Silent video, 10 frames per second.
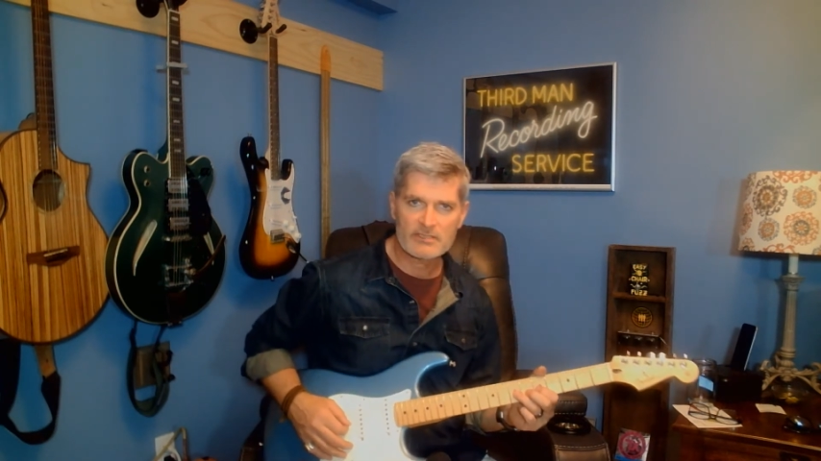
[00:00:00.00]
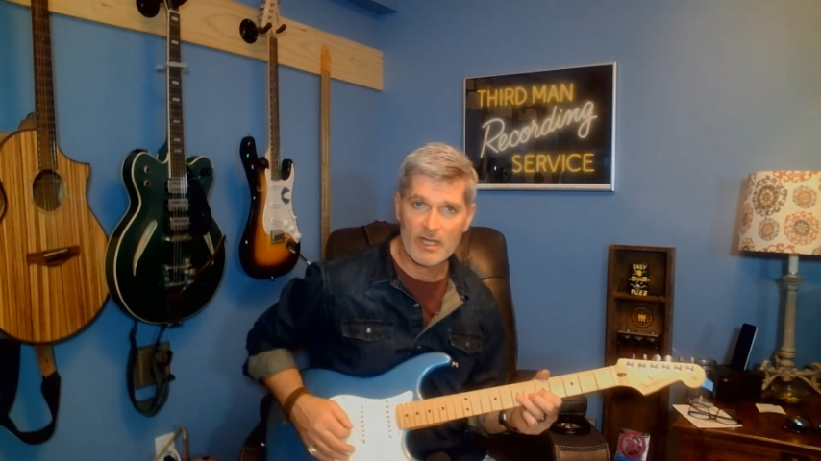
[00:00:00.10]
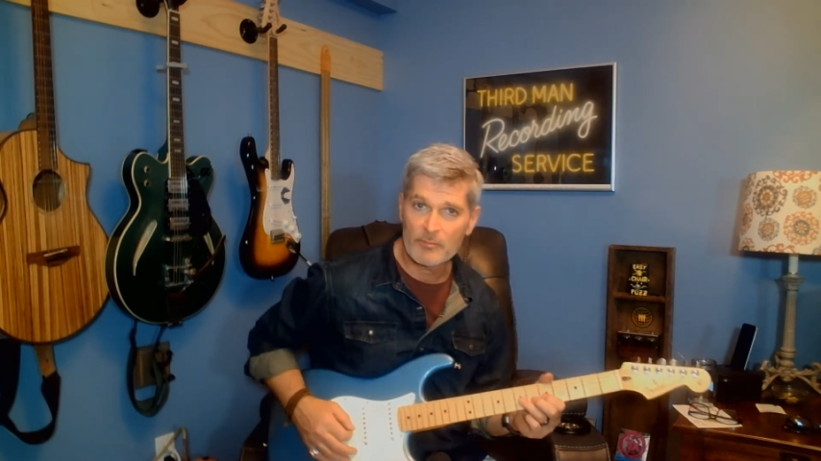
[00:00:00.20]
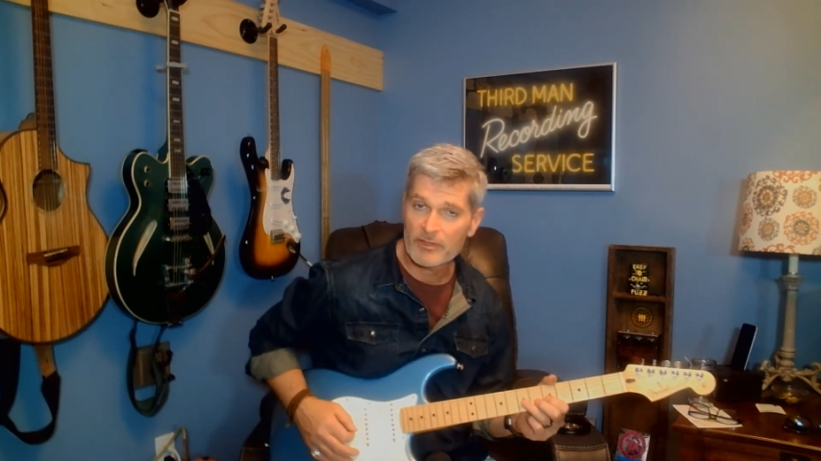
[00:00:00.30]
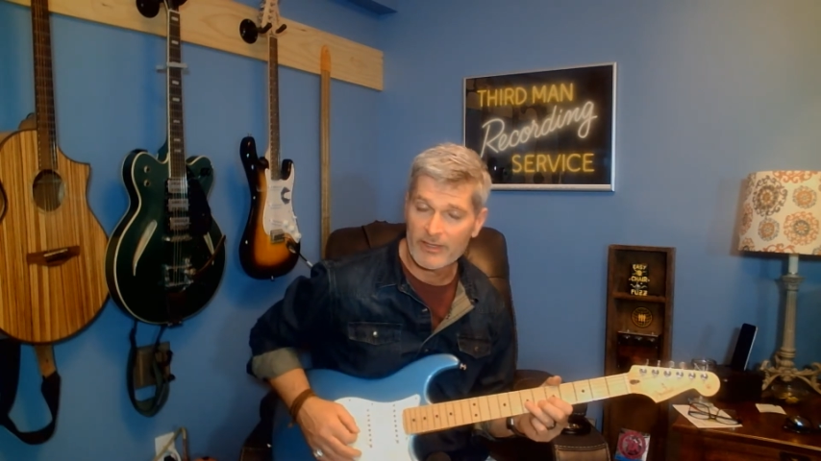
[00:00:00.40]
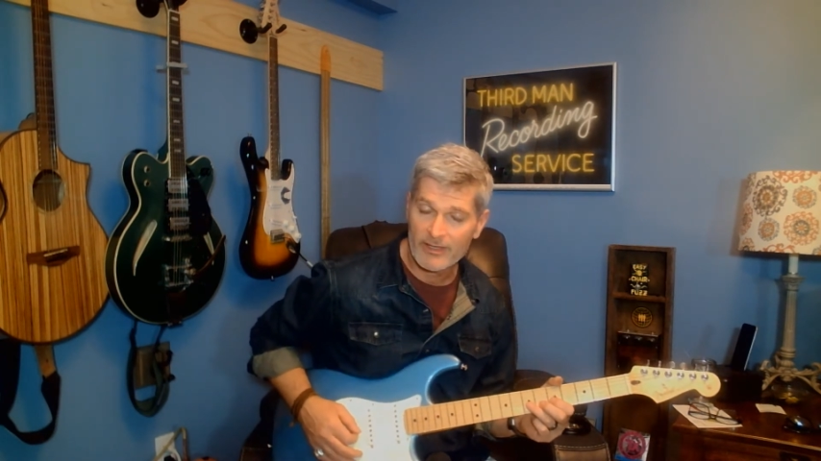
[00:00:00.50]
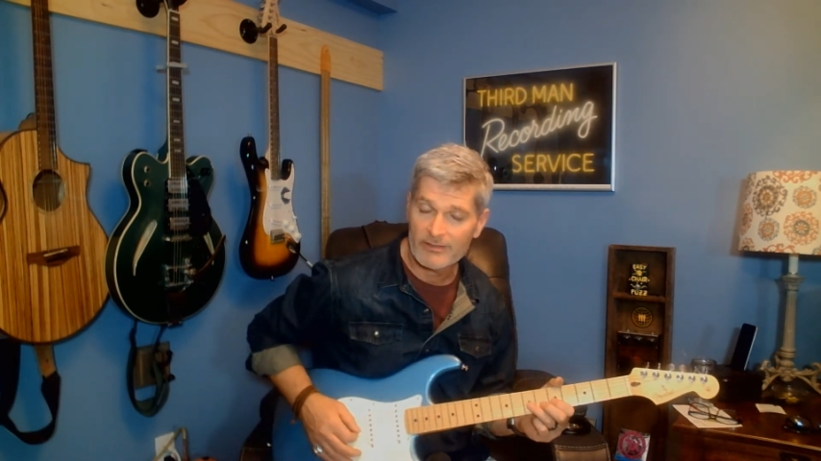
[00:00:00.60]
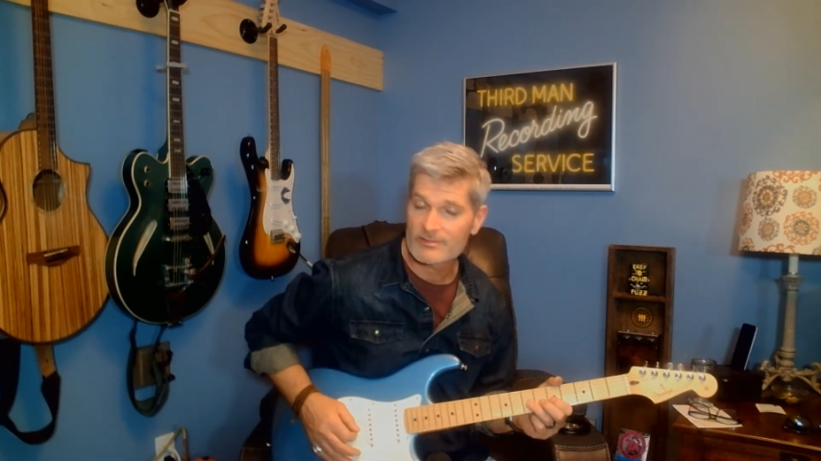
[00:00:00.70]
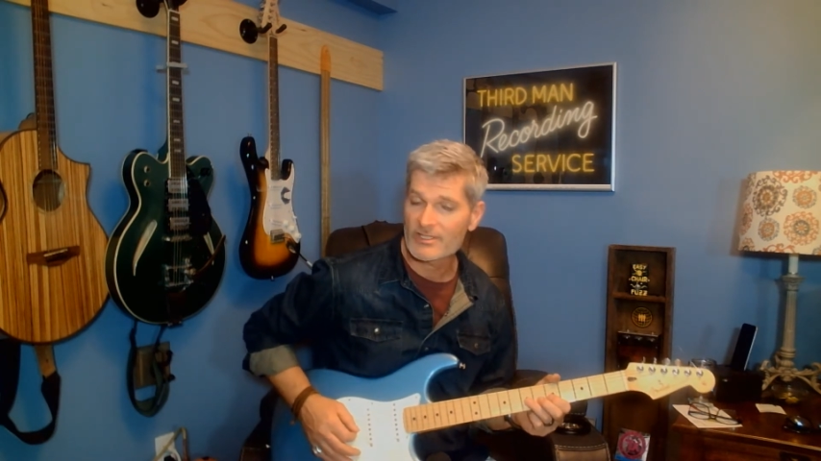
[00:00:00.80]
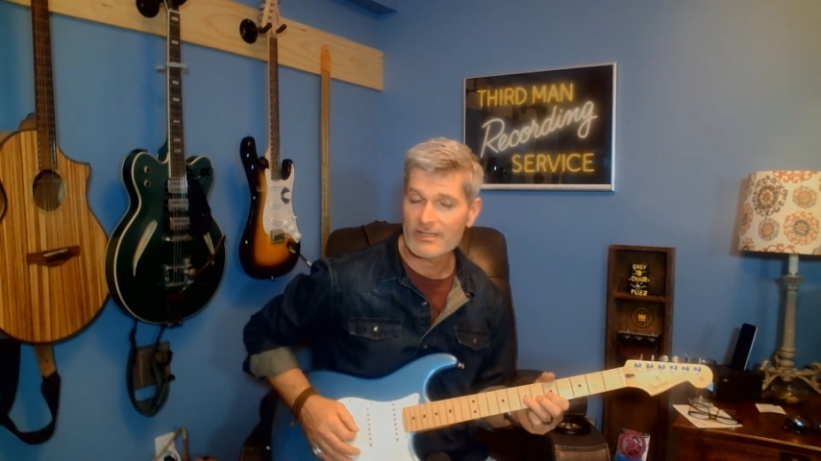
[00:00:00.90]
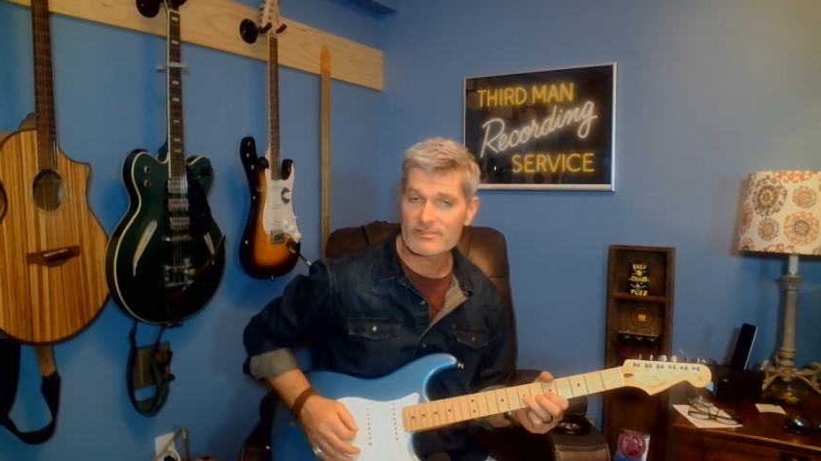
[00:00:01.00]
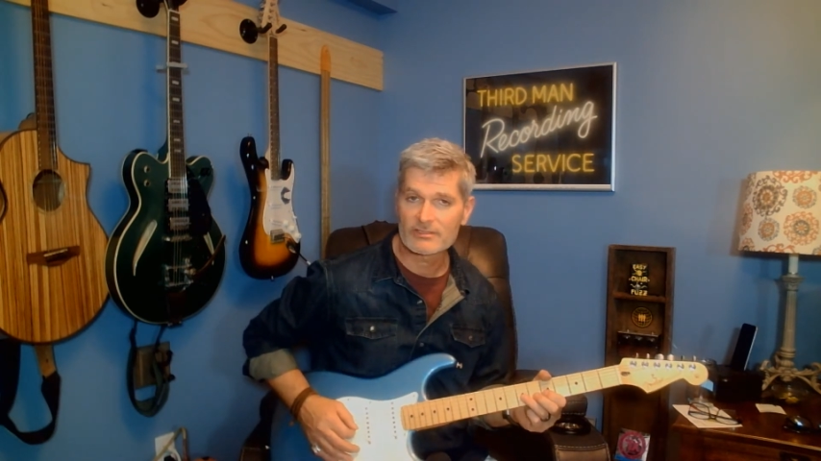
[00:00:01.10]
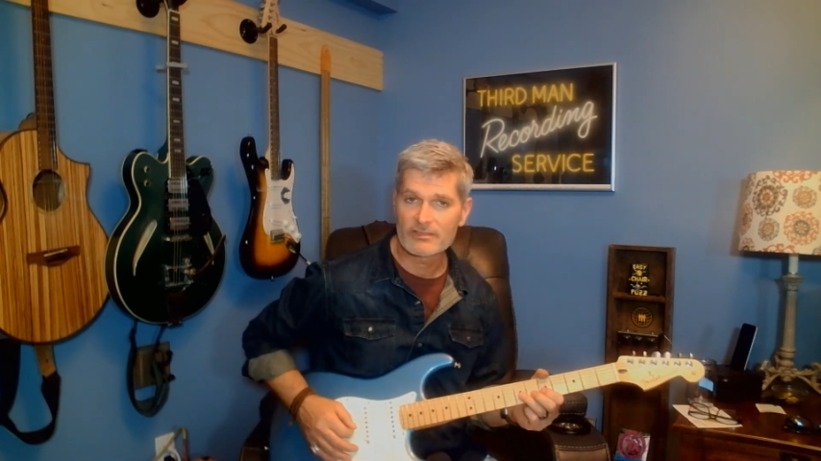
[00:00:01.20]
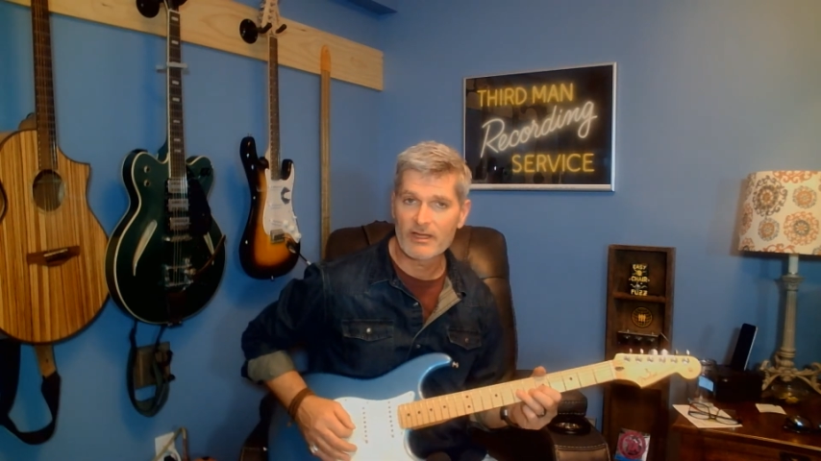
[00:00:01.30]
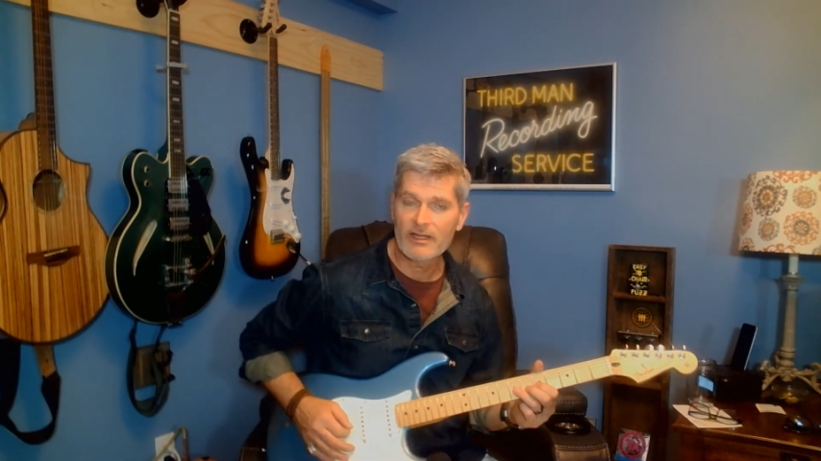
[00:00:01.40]
complicated, it's
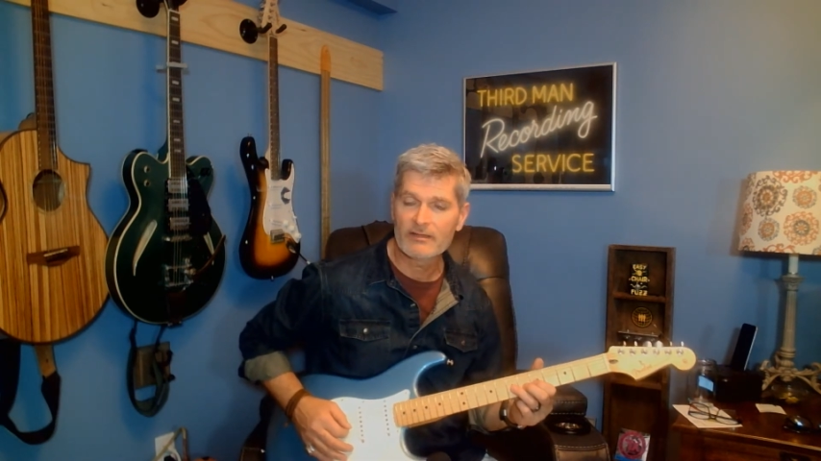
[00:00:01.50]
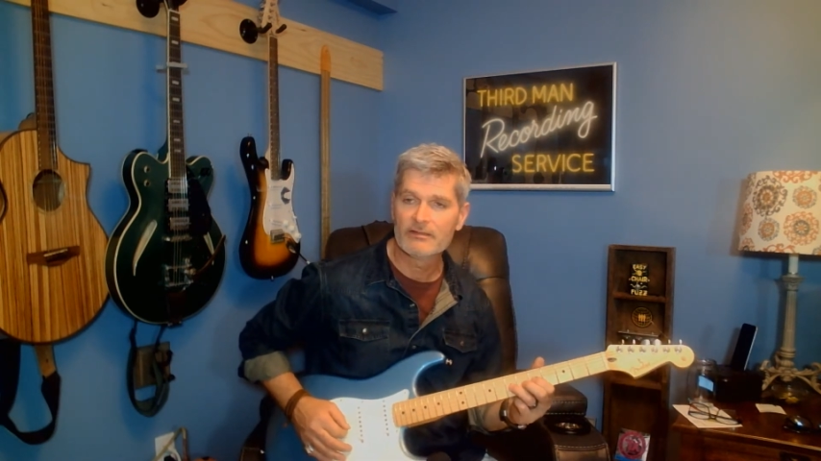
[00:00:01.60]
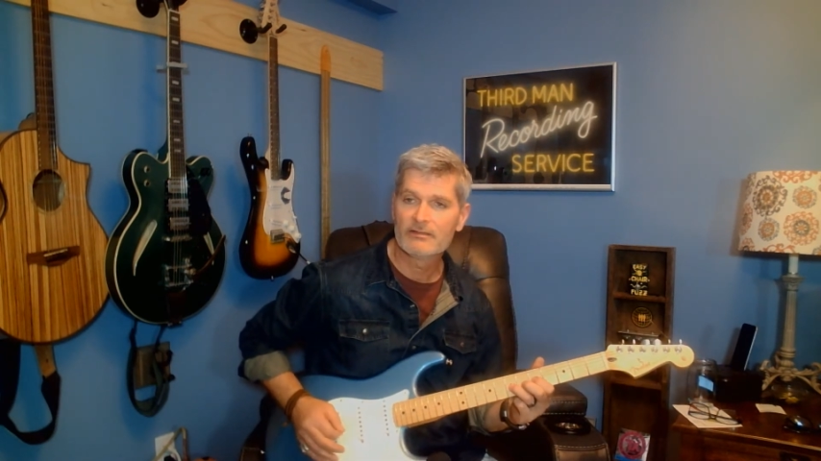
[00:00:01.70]
actually not.